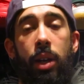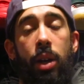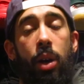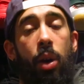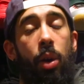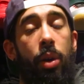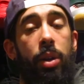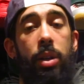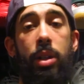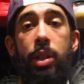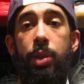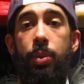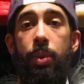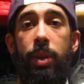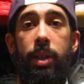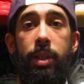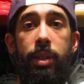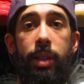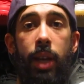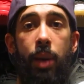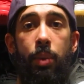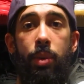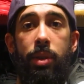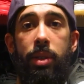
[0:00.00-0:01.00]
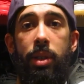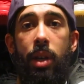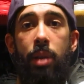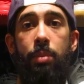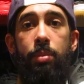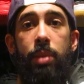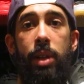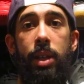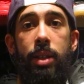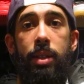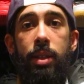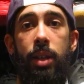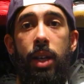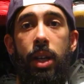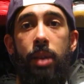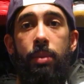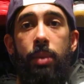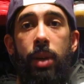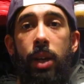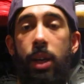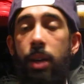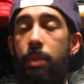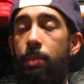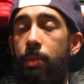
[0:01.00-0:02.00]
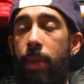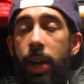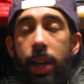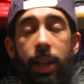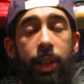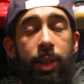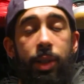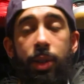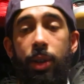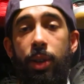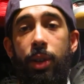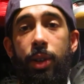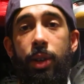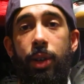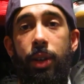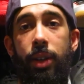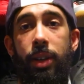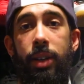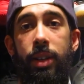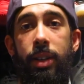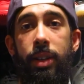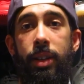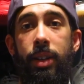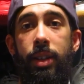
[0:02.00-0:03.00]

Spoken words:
Or you just want to say what's up big time. Man, it's all good.